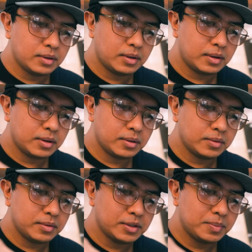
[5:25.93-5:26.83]
There you
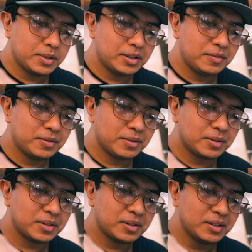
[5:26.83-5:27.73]
go. Especially
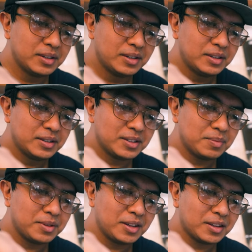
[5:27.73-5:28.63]
for
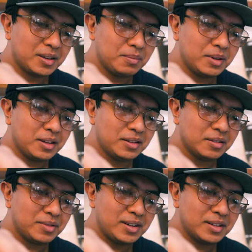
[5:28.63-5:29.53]
something that I made
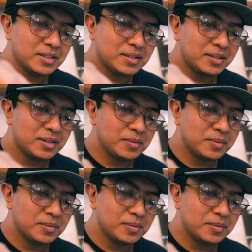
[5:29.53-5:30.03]
really instant.